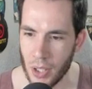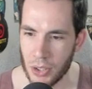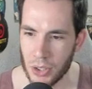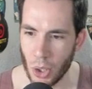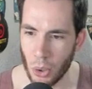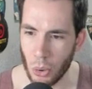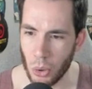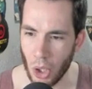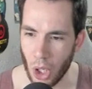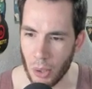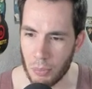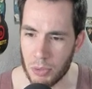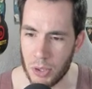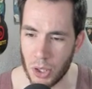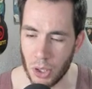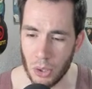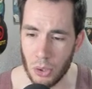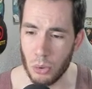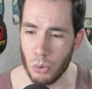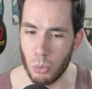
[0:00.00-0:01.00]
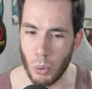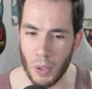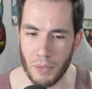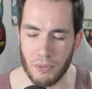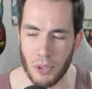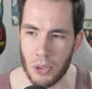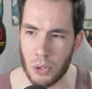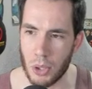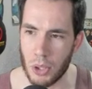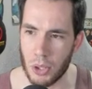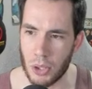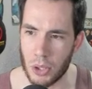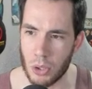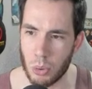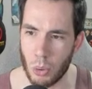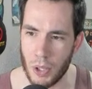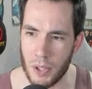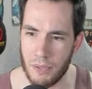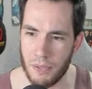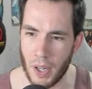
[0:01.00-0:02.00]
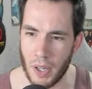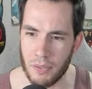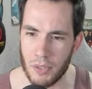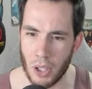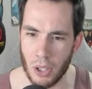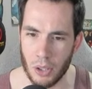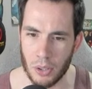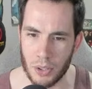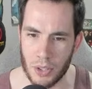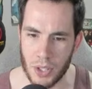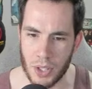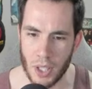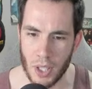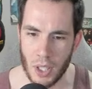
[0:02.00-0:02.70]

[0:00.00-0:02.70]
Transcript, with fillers: SOCOM 2 went for $325.